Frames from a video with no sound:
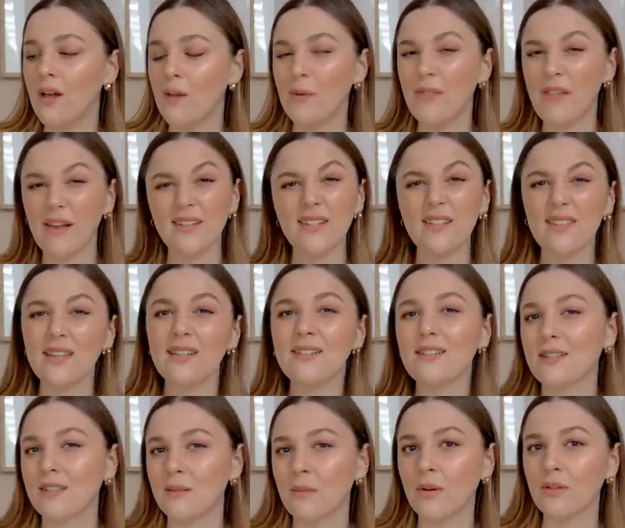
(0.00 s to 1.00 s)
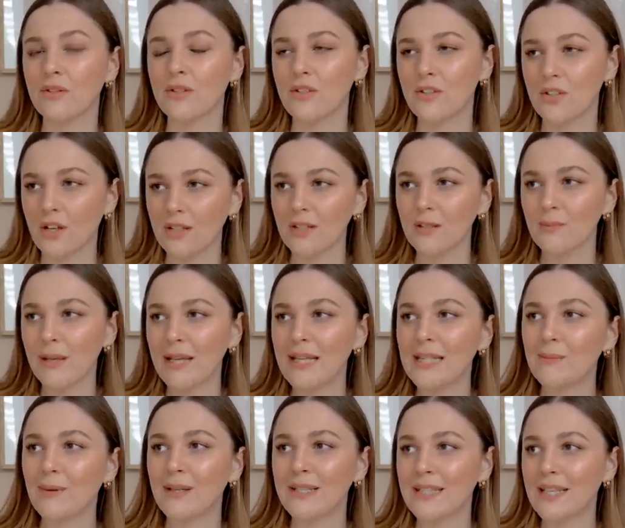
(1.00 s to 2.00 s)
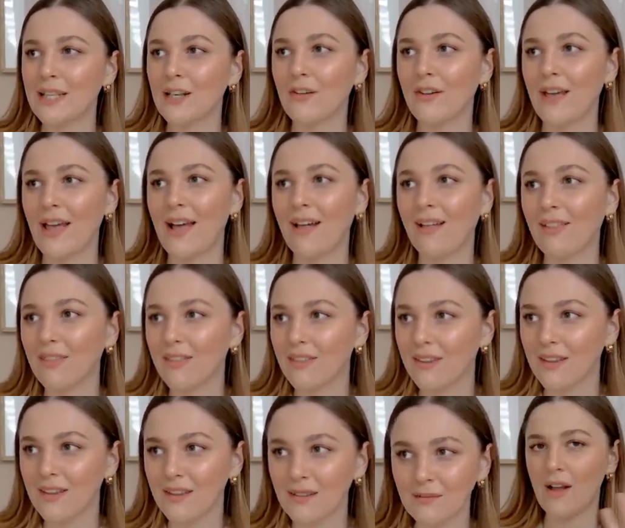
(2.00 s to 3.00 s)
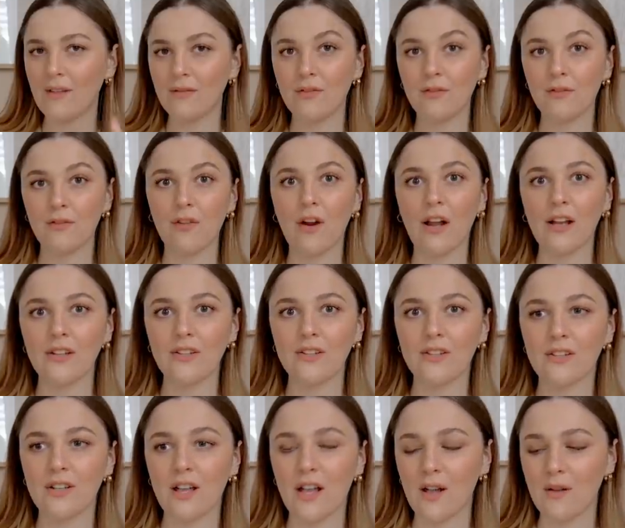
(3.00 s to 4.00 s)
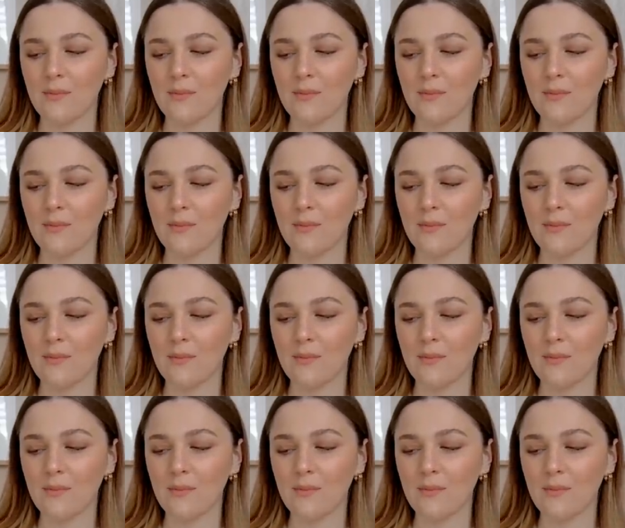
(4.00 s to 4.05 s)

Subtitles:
But that's the thing it does the most. It just makes my skin look healthy and fresh.